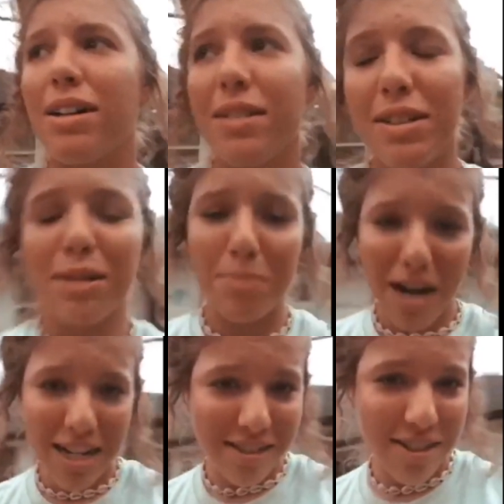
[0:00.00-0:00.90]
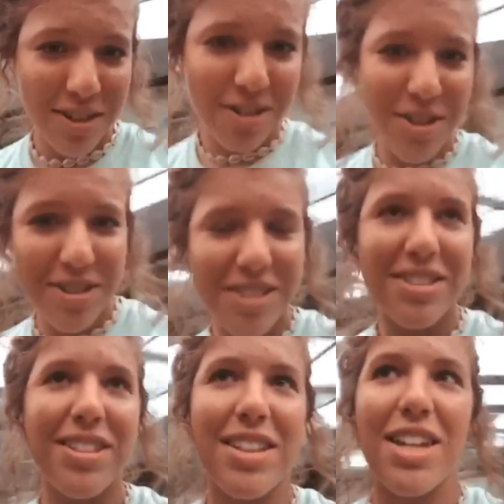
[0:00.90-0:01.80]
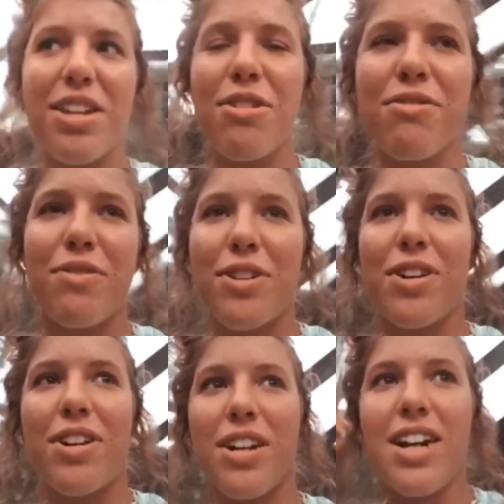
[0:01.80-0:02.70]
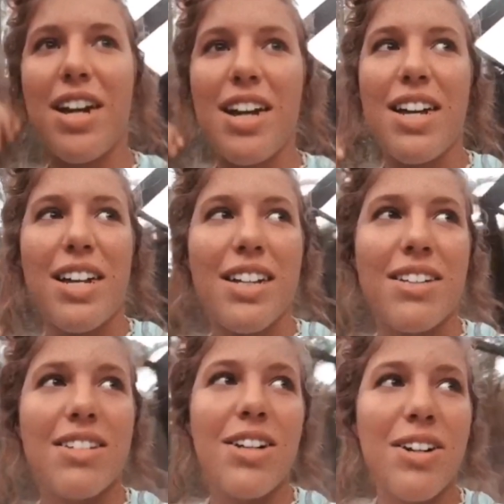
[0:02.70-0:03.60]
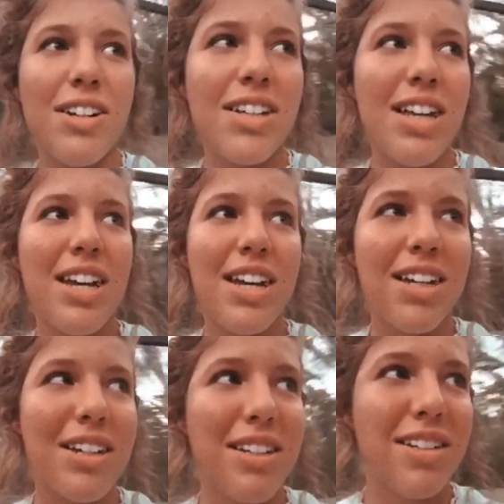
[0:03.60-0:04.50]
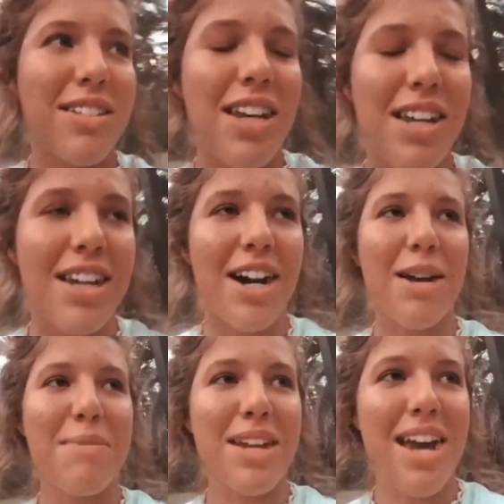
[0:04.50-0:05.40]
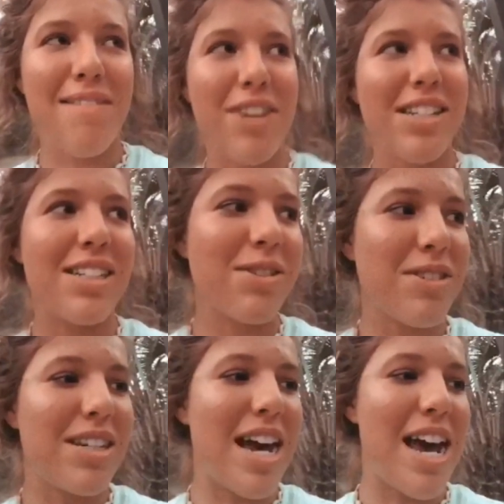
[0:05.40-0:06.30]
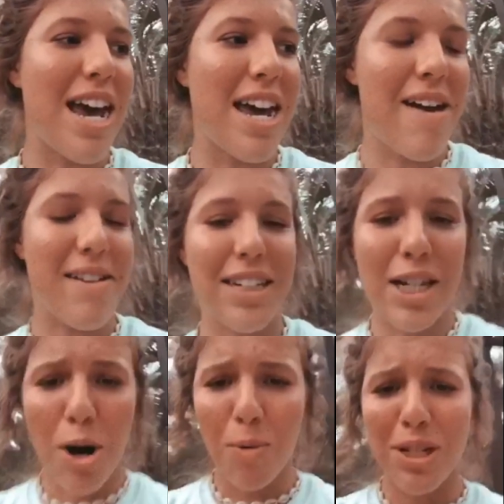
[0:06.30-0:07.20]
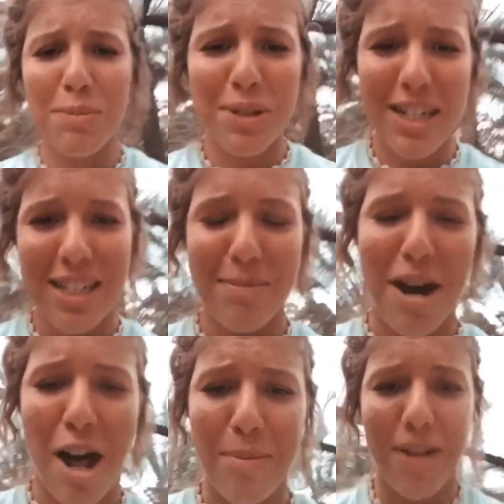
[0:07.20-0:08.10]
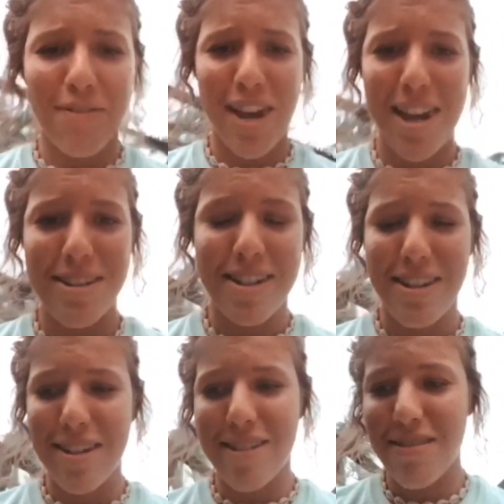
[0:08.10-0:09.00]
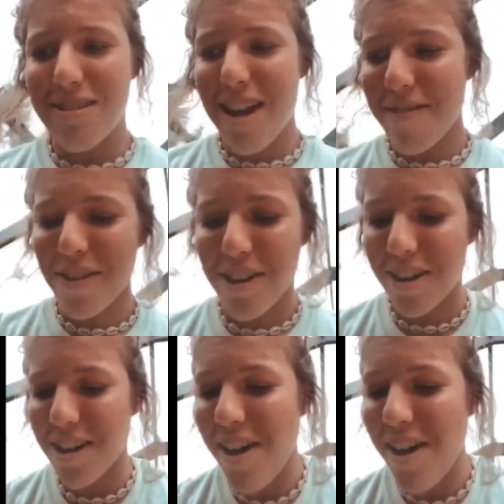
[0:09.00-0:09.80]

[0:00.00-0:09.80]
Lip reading: Goodbye, seniors. Thank you for literally taking care of me every single day and always putting a smile on my face and never